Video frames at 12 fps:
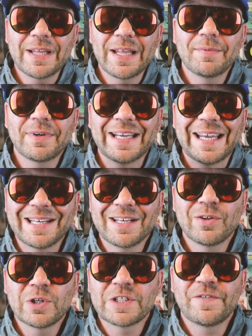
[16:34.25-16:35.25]
being able to get
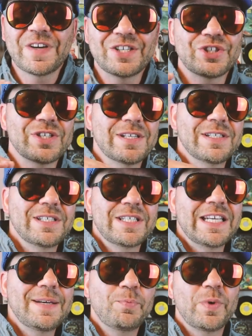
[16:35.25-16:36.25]
to those fish
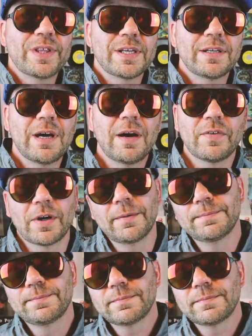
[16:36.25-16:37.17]
deep within cover.